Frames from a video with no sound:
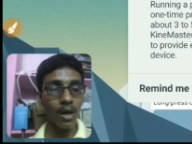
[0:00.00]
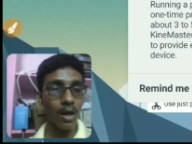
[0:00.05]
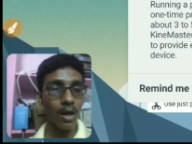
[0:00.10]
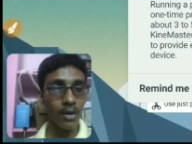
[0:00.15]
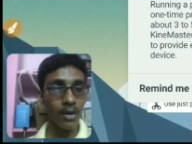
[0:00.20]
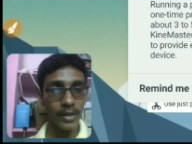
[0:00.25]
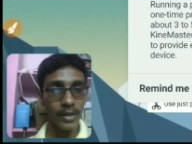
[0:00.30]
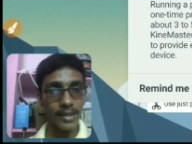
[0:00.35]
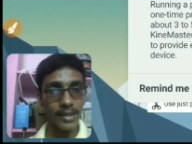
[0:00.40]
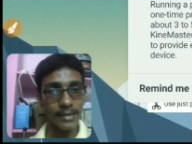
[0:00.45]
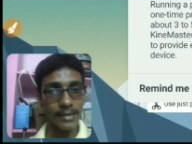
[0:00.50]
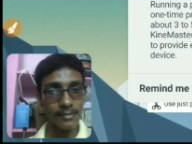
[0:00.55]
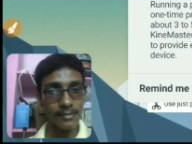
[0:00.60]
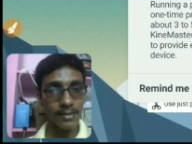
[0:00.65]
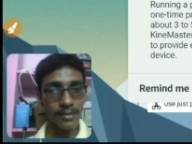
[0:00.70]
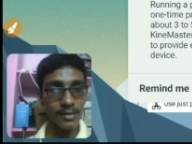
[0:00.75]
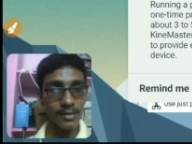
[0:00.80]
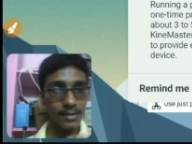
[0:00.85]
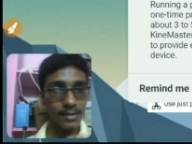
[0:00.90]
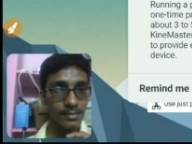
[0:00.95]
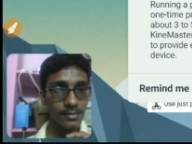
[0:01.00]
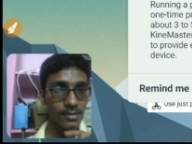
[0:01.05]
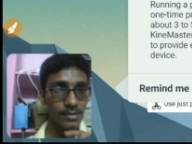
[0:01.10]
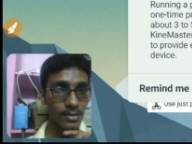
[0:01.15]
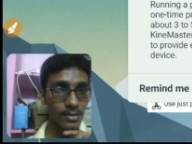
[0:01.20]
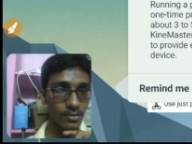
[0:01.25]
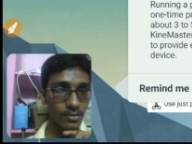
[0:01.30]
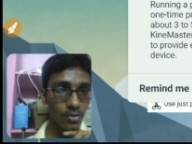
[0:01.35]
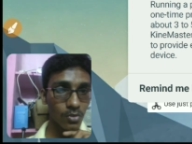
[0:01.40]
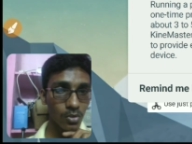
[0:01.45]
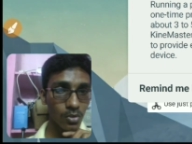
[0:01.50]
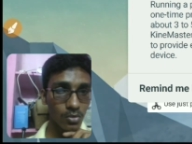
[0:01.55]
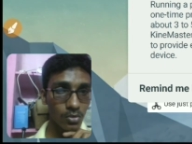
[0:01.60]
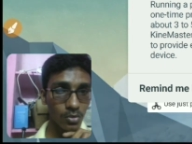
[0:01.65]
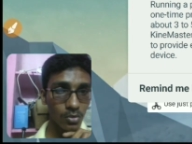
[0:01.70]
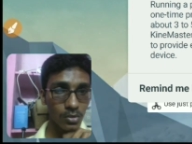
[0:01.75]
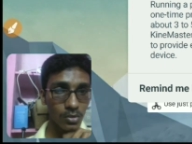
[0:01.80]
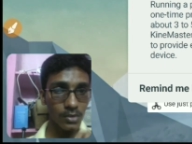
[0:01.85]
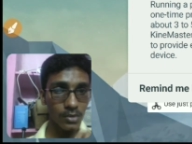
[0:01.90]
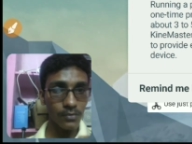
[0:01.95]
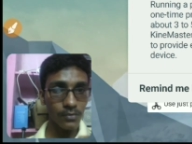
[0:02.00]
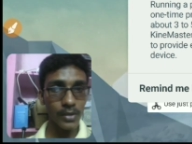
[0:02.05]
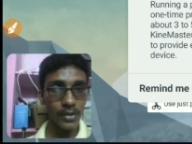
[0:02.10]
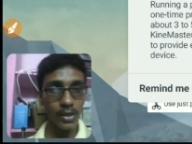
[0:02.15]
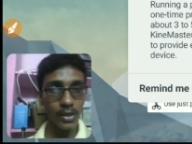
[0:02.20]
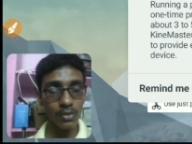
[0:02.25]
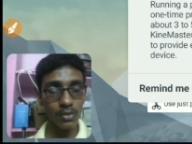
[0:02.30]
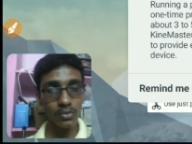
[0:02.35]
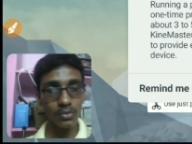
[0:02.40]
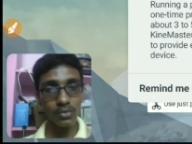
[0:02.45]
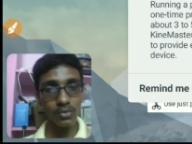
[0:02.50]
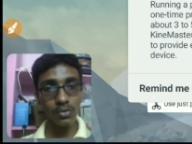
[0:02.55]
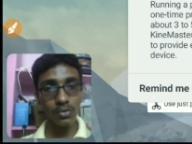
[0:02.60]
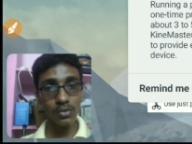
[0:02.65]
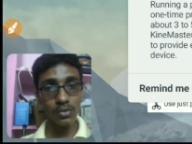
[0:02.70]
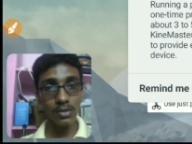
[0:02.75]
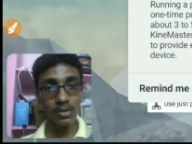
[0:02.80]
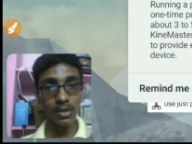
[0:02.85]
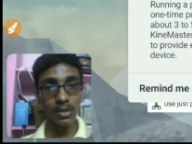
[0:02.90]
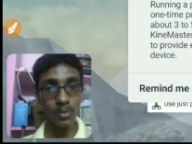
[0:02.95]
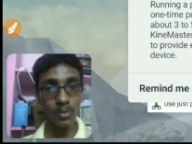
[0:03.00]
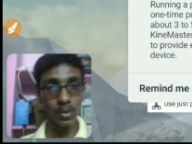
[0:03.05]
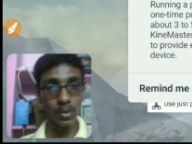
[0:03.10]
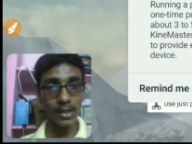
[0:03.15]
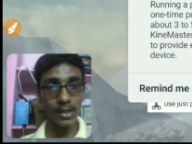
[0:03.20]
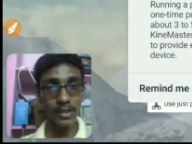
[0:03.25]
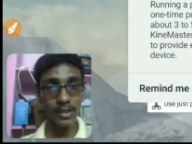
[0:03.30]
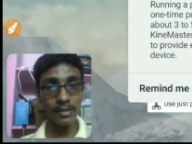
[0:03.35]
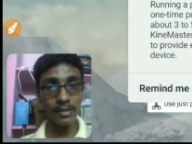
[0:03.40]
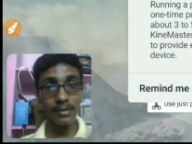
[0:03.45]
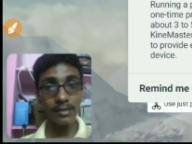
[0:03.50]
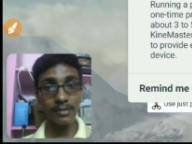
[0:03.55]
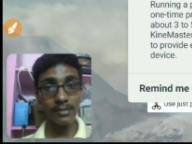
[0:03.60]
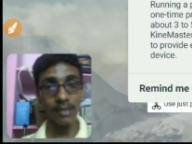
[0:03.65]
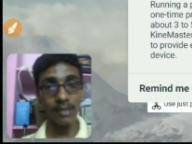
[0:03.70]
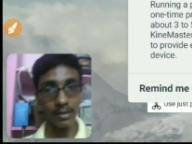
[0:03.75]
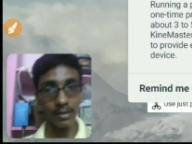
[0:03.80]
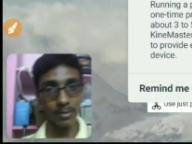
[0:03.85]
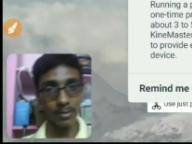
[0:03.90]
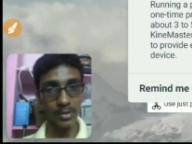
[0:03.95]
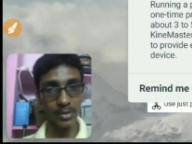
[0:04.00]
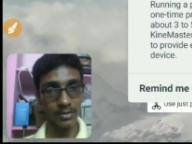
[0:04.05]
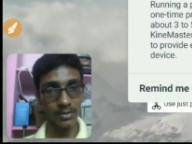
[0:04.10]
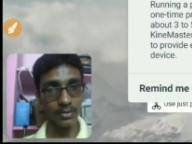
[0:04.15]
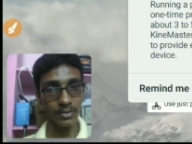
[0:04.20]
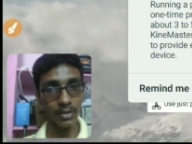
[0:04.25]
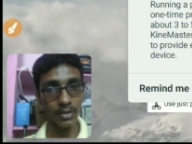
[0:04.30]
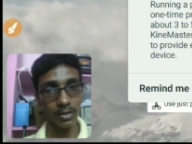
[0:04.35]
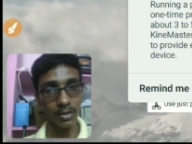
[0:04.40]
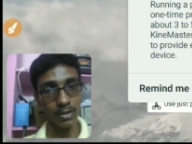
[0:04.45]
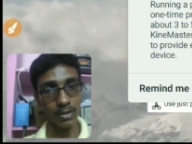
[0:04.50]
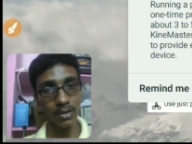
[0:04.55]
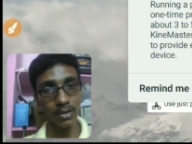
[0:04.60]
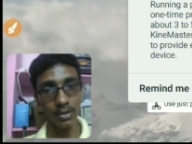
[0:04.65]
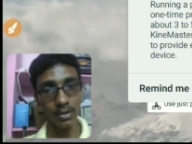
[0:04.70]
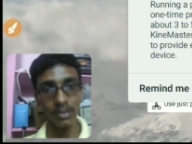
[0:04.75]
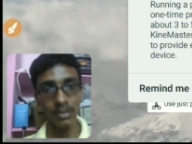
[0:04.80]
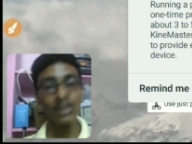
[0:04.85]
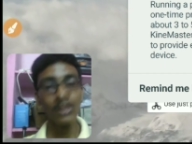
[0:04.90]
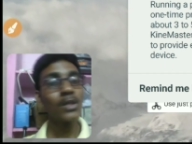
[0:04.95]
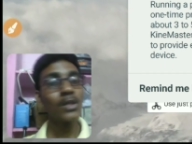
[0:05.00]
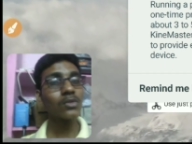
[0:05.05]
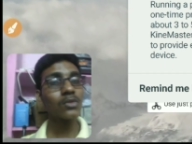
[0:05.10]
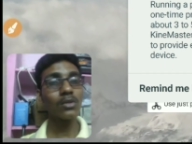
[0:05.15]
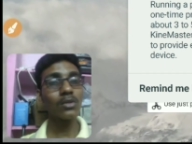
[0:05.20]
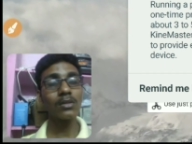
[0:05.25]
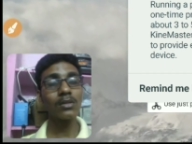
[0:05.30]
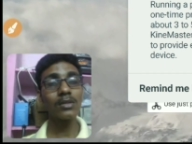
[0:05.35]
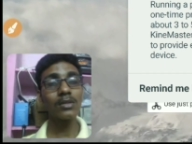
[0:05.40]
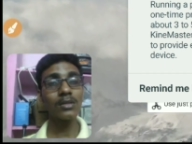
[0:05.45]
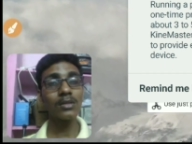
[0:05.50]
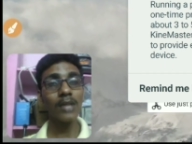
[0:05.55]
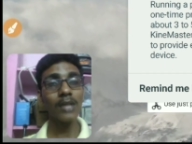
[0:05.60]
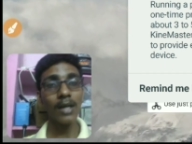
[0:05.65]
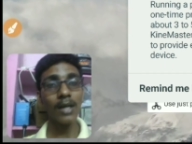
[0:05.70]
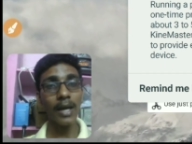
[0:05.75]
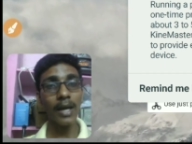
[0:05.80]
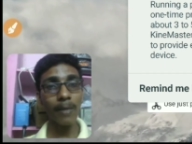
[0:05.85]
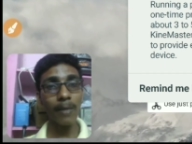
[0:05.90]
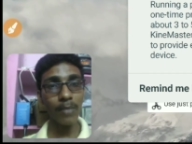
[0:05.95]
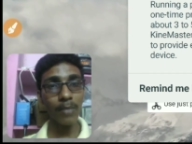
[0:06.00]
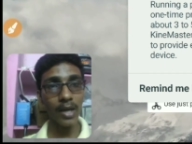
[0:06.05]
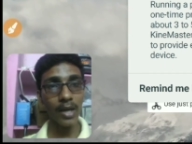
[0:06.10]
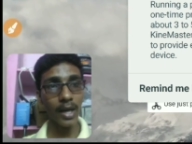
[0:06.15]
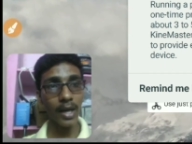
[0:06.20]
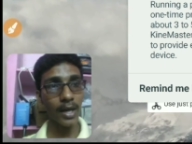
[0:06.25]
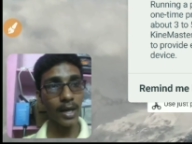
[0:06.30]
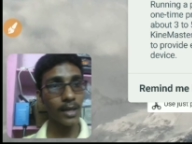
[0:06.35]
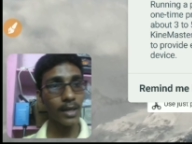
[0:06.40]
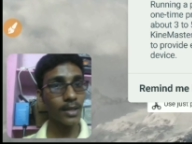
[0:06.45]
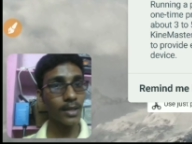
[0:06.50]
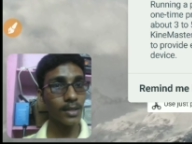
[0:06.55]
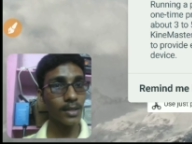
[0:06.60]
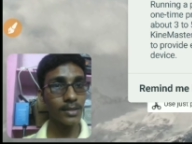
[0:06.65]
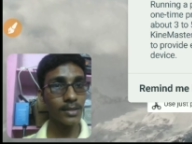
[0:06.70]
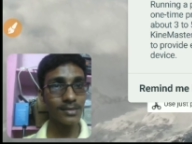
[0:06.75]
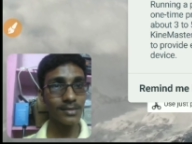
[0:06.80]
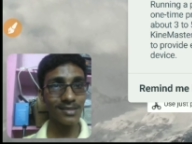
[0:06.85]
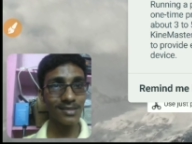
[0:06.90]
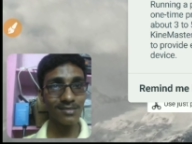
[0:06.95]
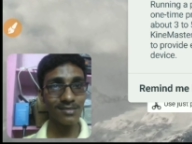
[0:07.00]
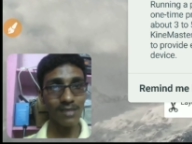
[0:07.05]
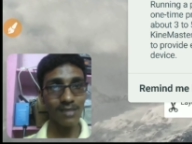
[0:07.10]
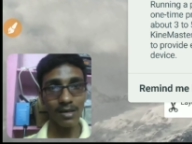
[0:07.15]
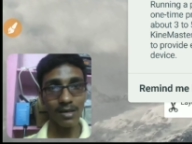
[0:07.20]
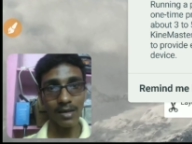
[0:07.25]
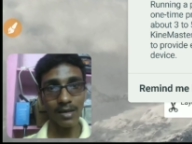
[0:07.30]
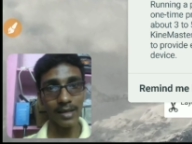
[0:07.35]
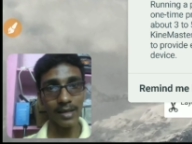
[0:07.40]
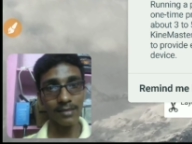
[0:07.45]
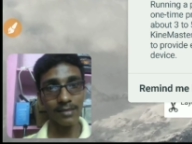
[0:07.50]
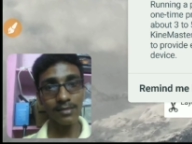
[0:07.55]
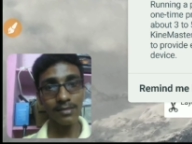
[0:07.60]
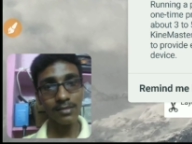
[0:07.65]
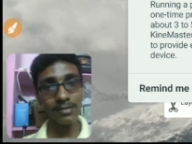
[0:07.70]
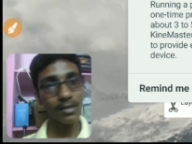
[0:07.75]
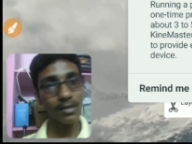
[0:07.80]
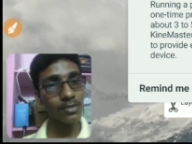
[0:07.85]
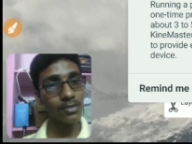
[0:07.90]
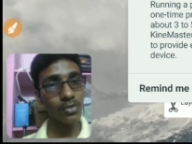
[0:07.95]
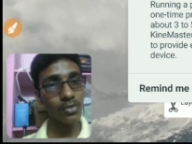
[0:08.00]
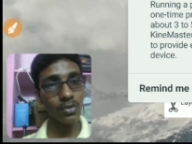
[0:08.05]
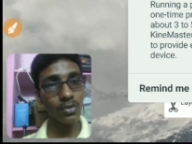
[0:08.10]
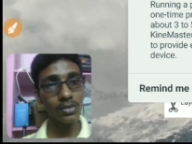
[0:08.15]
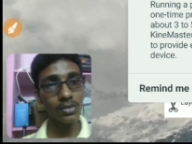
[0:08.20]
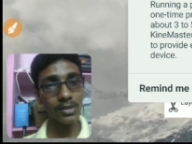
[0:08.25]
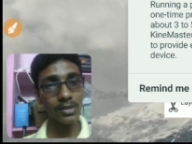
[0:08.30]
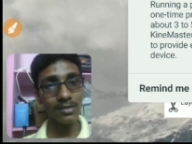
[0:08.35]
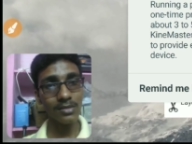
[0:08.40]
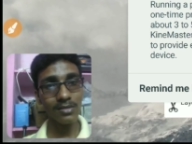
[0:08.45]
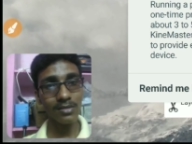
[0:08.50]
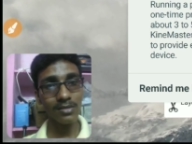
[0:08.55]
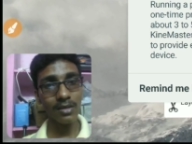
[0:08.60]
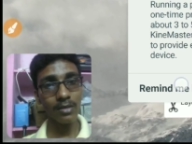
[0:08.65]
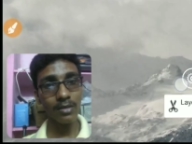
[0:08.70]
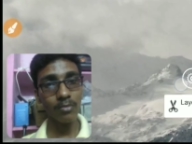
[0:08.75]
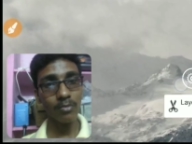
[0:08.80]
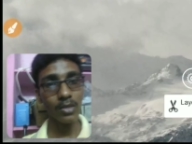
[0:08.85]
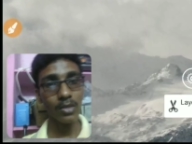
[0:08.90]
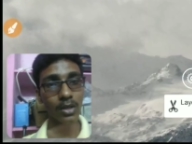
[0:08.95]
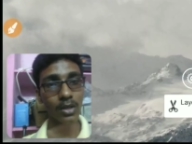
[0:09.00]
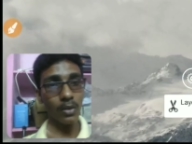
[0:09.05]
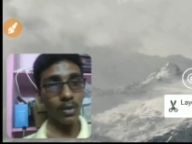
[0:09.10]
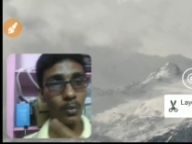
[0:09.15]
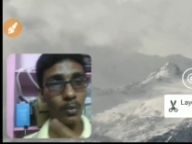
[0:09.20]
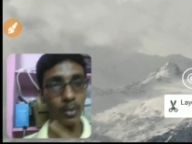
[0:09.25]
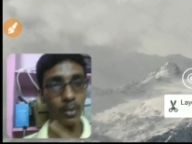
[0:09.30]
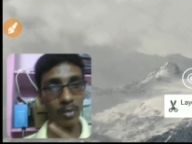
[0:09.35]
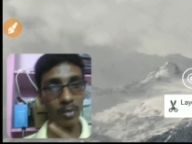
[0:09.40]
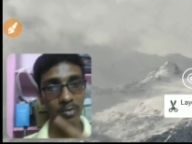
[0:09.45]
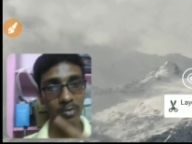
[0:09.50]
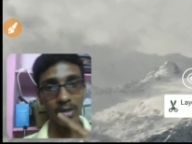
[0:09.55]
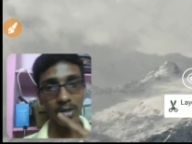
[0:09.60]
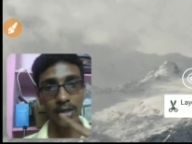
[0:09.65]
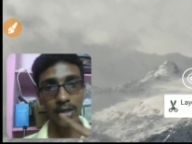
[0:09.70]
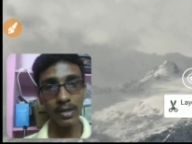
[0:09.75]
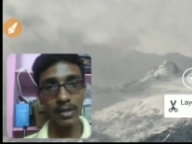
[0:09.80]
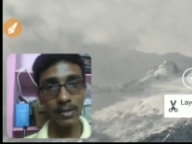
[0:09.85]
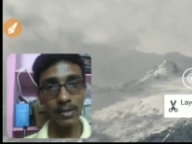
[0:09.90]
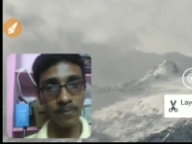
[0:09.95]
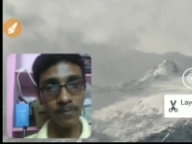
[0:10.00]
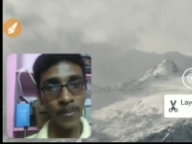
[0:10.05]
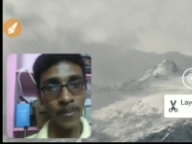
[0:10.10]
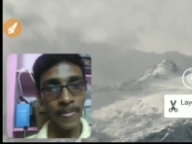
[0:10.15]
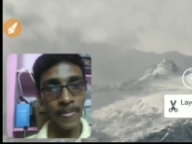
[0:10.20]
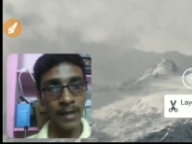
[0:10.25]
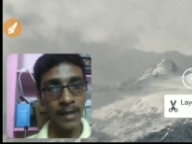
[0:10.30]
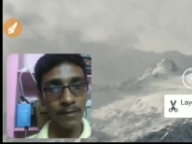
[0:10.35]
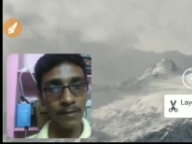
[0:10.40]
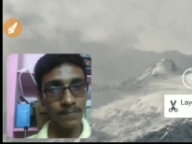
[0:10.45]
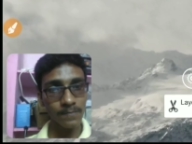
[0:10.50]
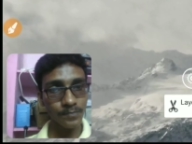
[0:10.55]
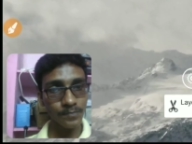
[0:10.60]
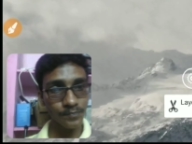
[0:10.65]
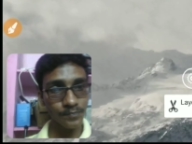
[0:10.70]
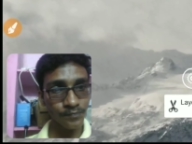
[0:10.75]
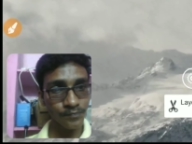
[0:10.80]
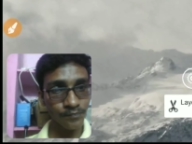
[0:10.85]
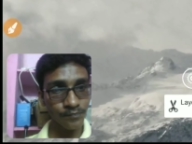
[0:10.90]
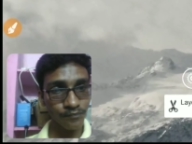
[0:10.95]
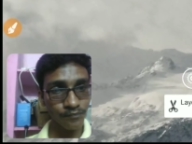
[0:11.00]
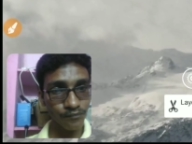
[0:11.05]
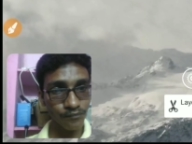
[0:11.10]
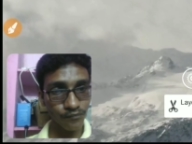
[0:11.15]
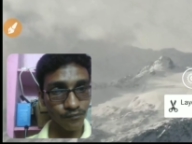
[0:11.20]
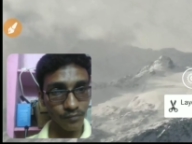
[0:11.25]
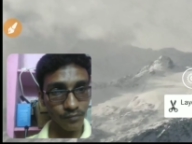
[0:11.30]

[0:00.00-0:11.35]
alright guys let us just go through this video to see whether it is 100% real or not so this is the app and it just start like this so just click me over me later mm,